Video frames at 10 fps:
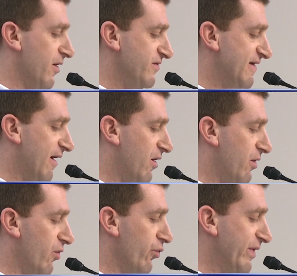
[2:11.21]

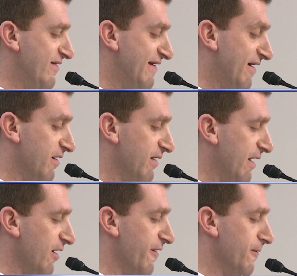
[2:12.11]
hotel, retail,
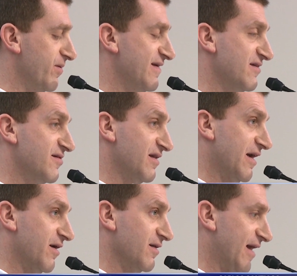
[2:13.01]
and other
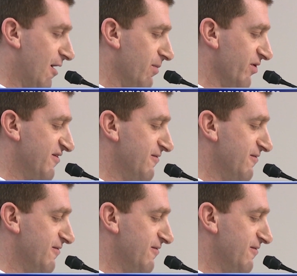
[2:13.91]
potentially unallowable